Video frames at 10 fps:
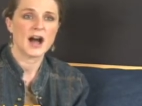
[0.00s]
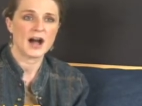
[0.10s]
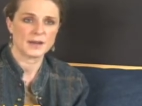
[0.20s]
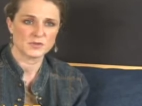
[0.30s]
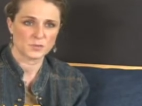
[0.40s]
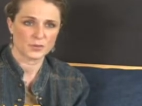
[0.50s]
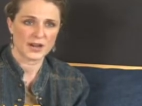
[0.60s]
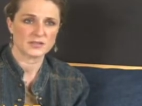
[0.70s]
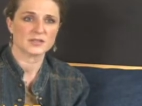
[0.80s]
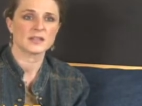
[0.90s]
I'm
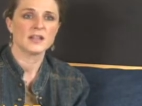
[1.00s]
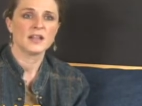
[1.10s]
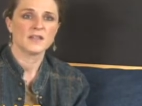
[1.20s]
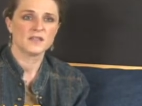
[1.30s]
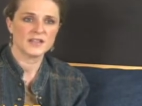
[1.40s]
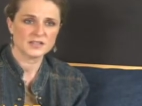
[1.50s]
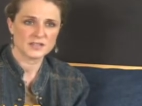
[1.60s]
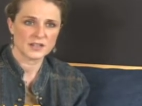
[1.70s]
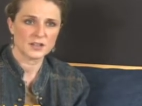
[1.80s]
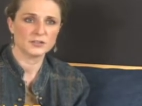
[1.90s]
depressed. This is
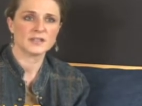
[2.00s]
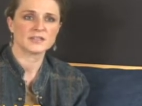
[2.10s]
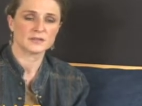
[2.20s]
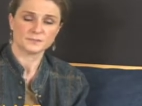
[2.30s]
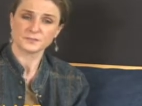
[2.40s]
an illness.